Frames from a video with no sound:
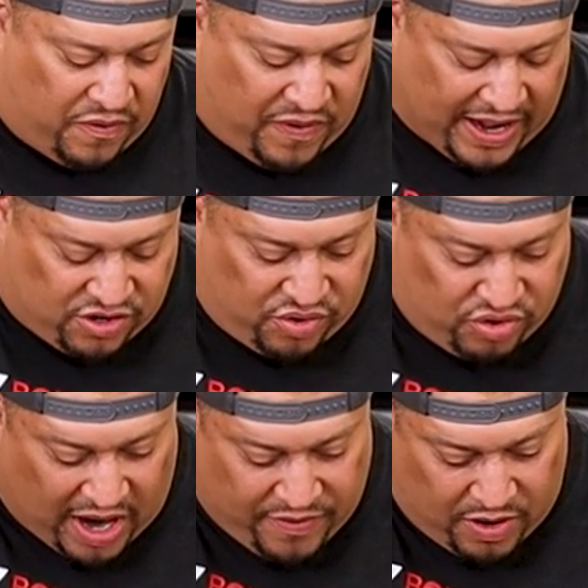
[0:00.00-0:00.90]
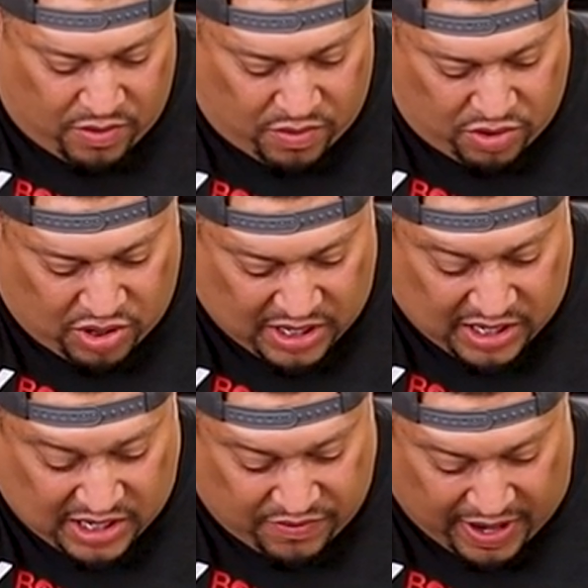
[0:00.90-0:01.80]
a flat screwdriver, you guys
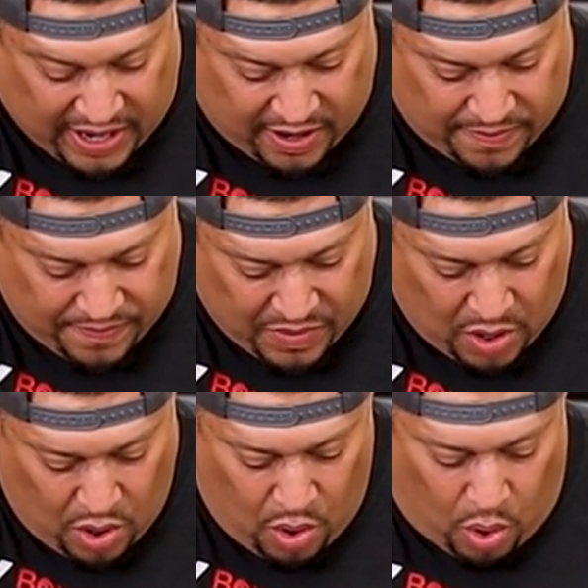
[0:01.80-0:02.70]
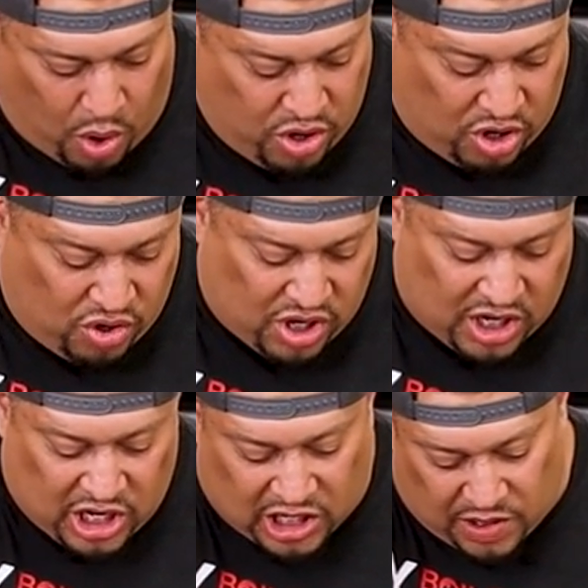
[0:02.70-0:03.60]
can see right here, or you can use an
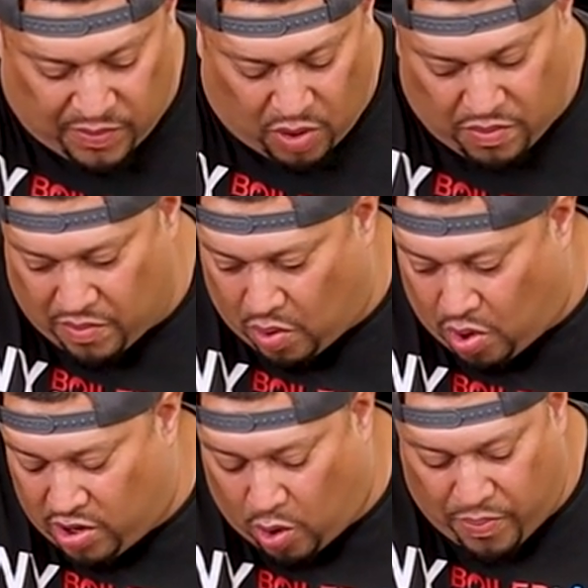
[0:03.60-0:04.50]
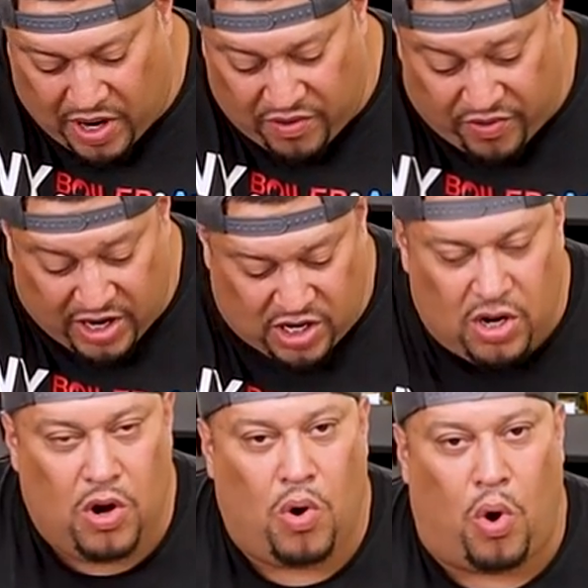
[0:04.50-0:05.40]
adjustable or an open end wrench
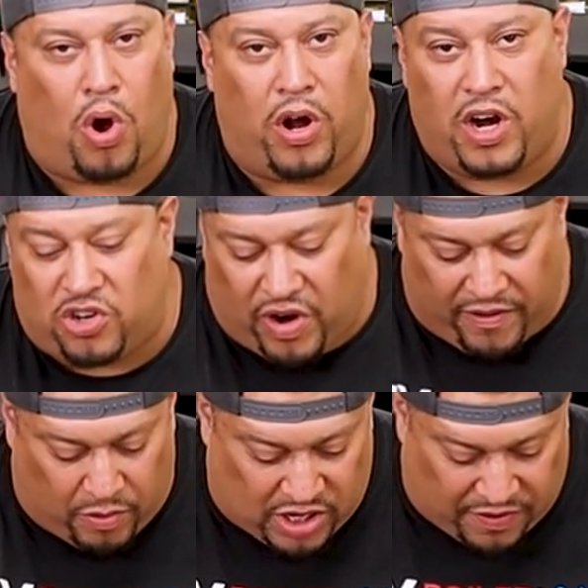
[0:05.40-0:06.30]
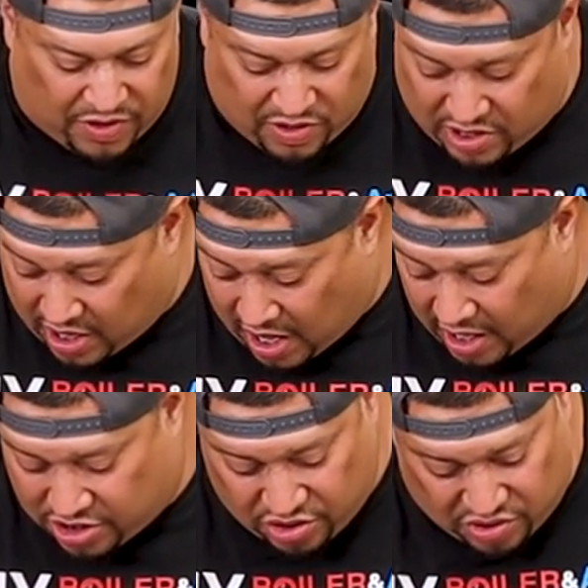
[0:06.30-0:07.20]
or a nut driver, whichever you
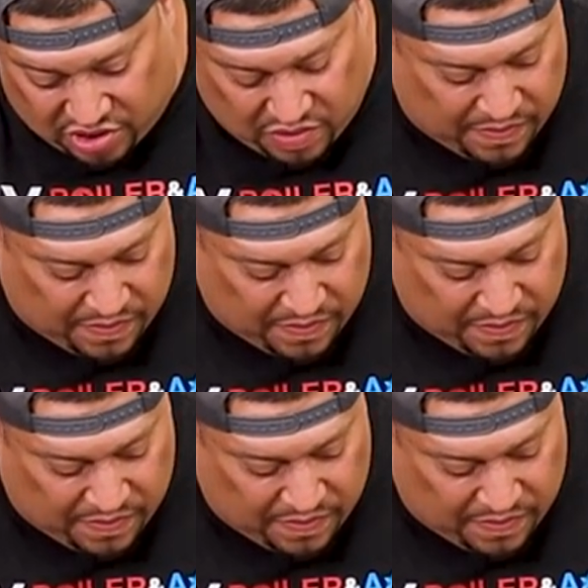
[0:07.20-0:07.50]
uh, choose to.